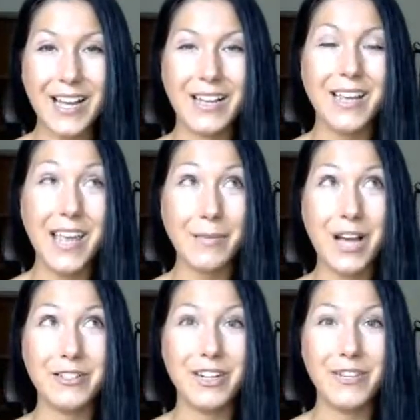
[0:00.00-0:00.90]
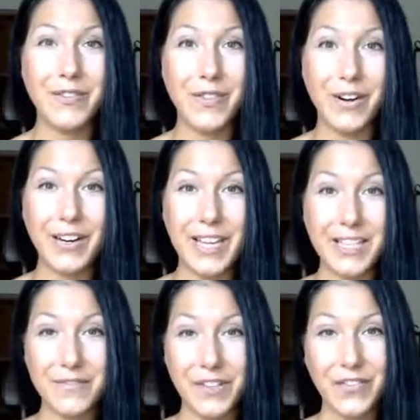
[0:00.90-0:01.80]
camp counselor for
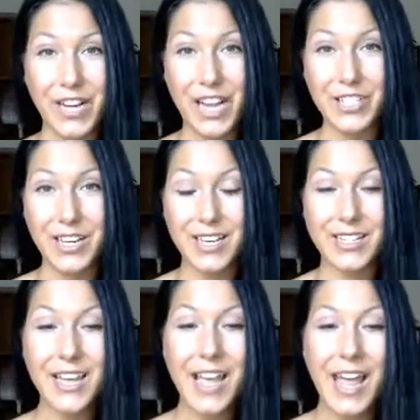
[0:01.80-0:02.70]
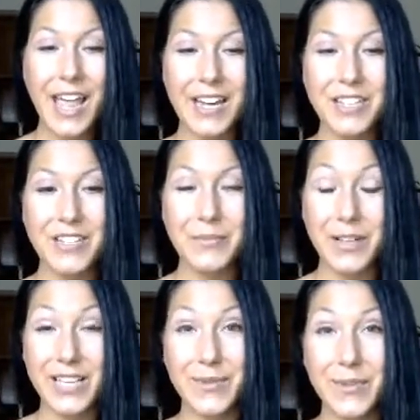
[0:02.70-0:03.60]
kids of different ages, and it's just a
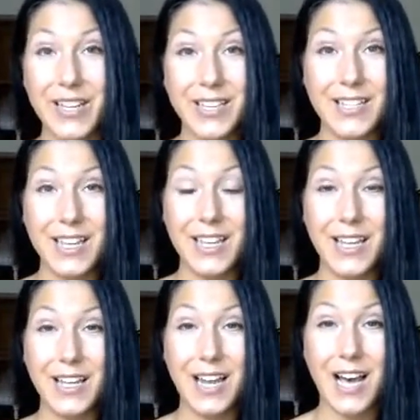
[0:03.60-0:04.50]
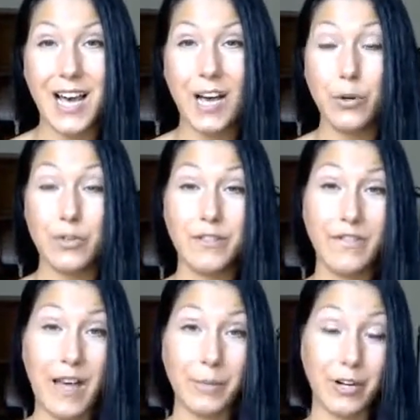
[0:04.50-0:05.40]
place where kids can, whose
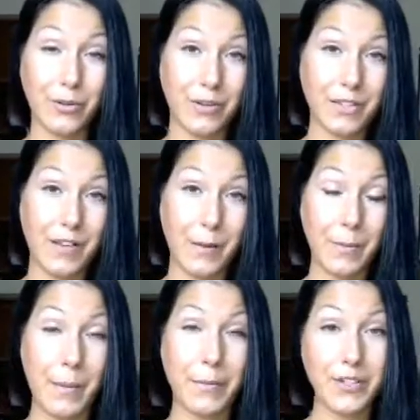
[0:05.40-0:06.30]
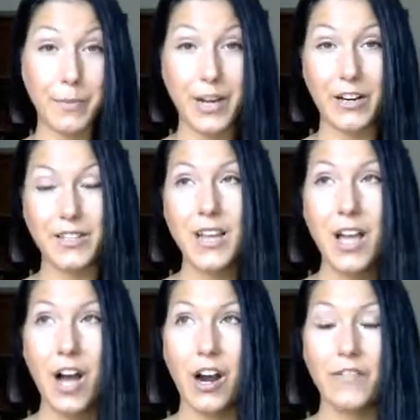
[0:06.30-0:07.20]
family or close family members or
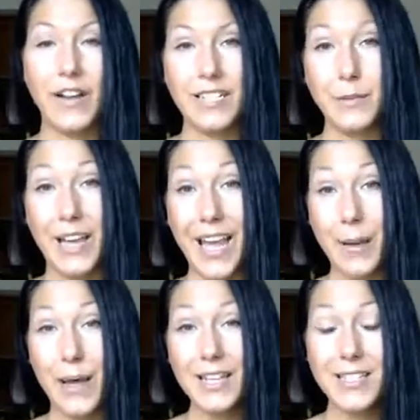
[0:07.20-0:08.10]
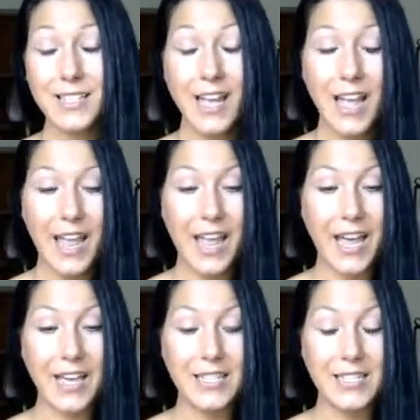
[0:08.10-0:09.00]
parents are affected by MS.
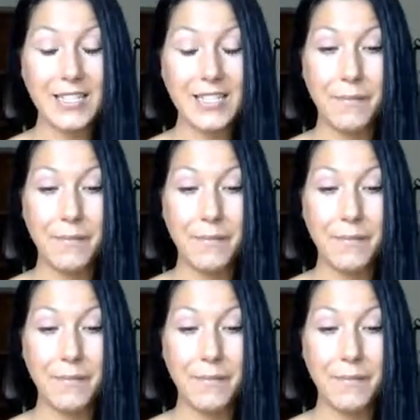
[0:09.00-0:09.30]
And